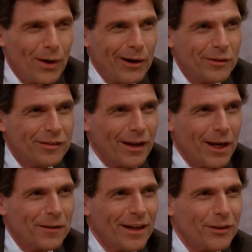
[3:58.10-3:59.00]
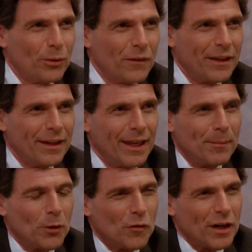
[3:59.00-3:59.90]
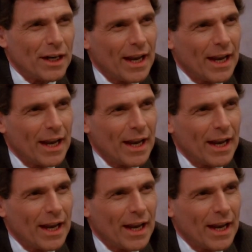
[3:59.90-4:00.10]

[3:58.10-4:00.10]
No outsider has won the game in